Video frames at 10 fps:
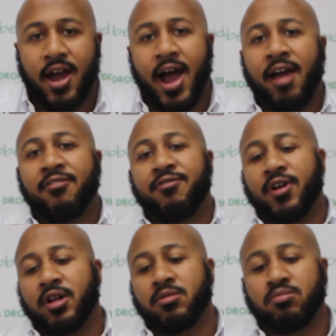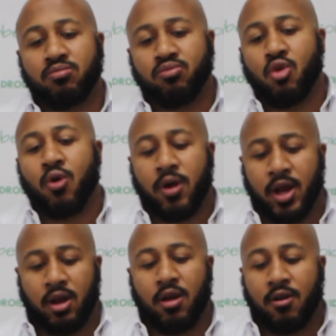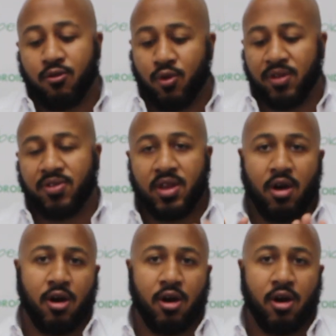I fell more in love with the